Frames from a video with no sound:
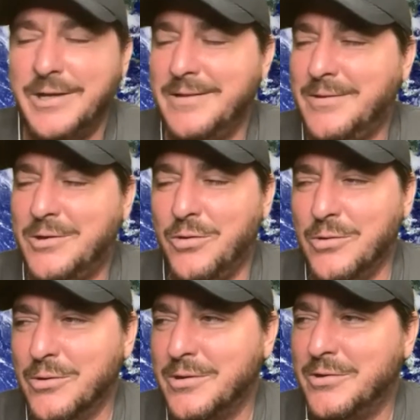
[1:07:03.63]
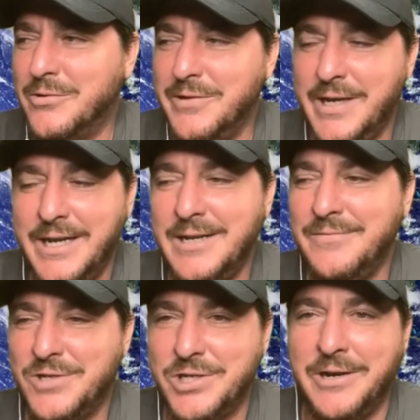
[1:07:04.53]
a cool,
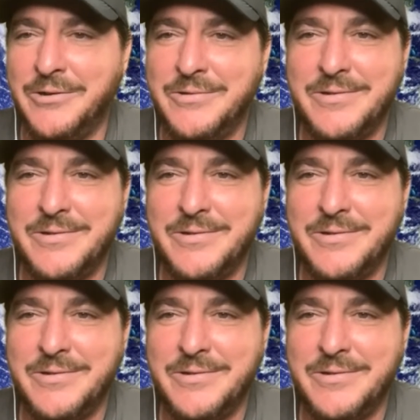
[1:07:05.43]
creative show.